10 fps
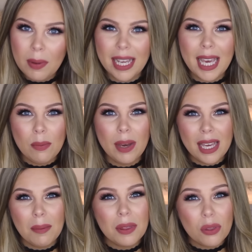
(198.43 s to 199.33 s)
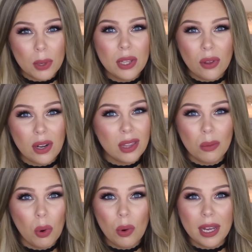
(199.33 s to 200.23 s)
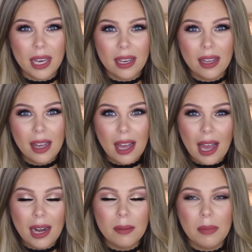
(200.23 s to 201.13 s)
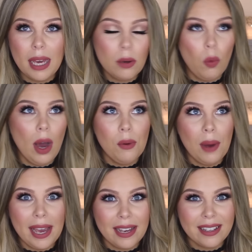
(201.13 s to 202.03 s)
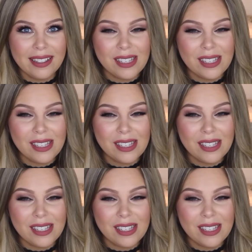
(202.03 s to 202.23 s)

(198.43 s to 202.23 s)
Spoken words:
but I keep waking up at 3:30 in the morning and I'm like wide awake.